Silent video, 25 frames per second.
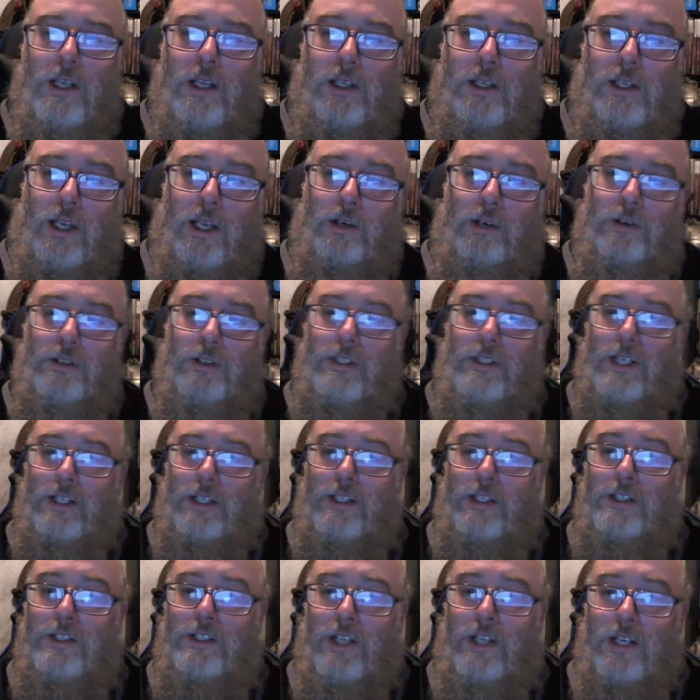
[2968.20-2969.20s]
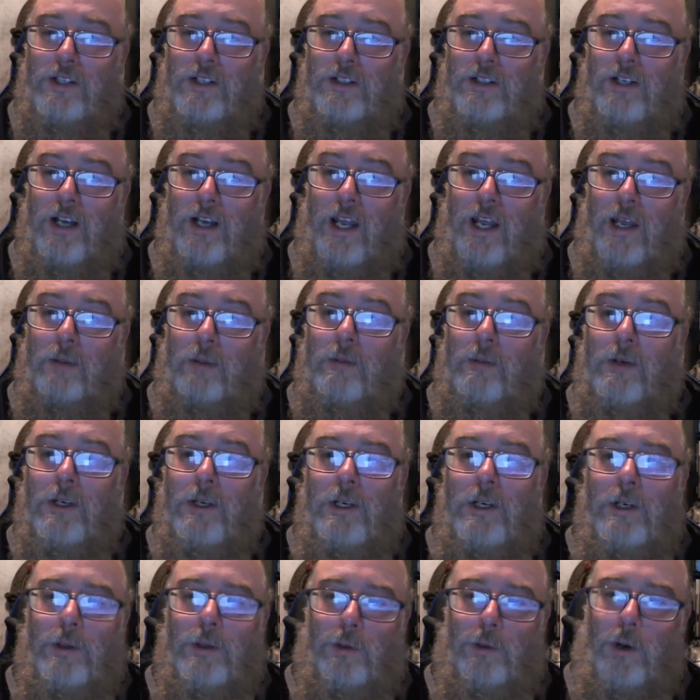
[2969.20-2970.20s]
and later decide to change the name,
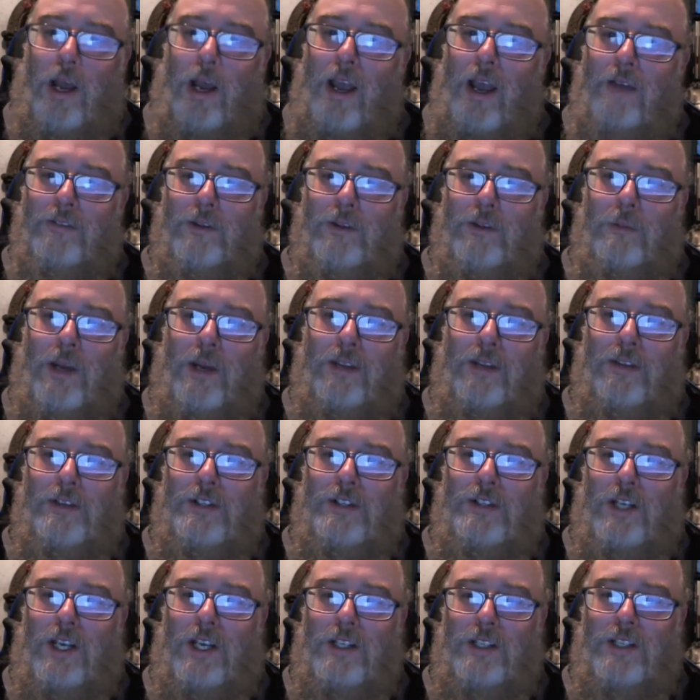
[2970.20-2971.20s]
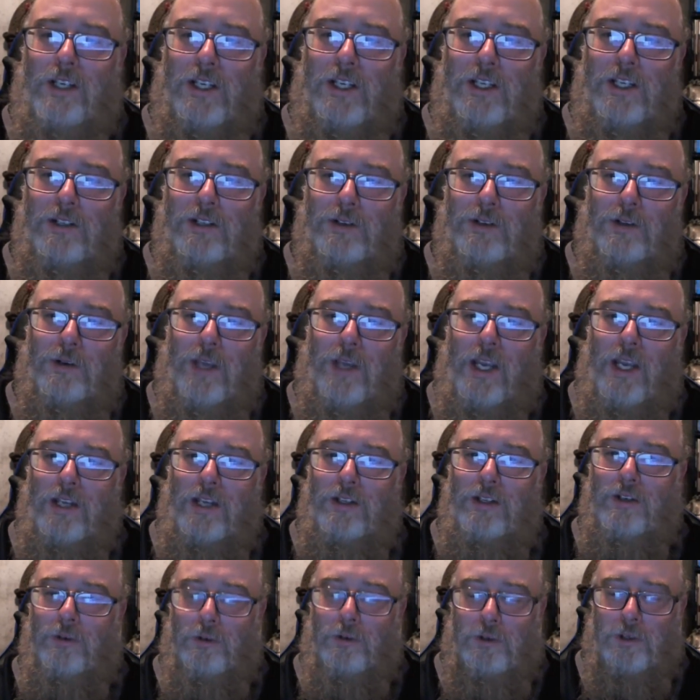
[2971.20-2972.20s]
do I have to make the change in each
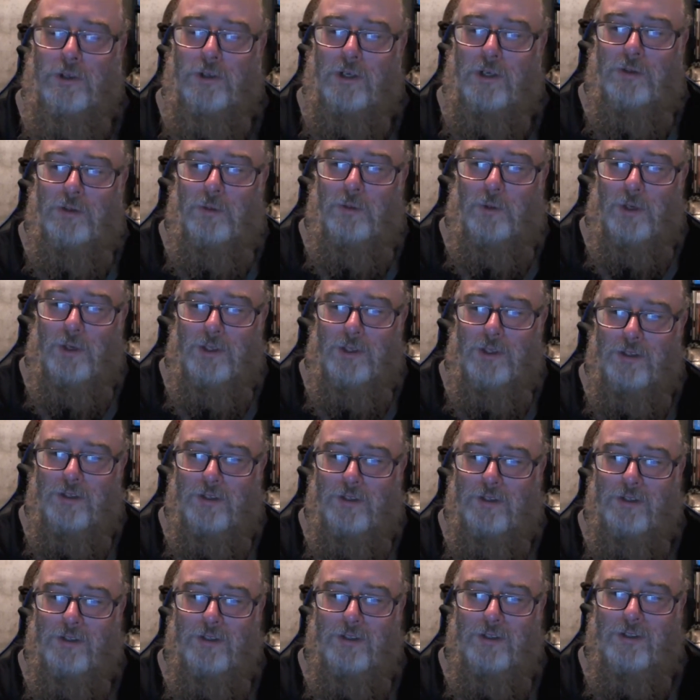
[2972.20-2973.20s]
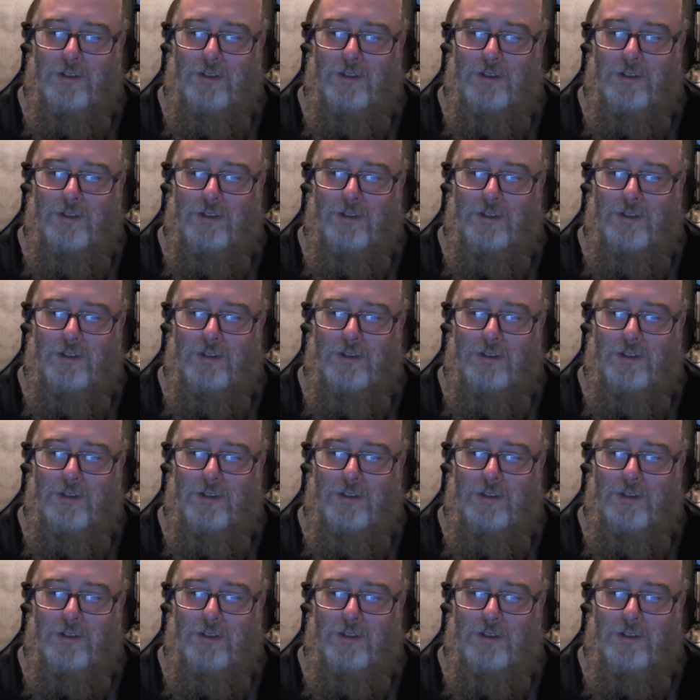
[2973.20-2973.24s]
location or just once?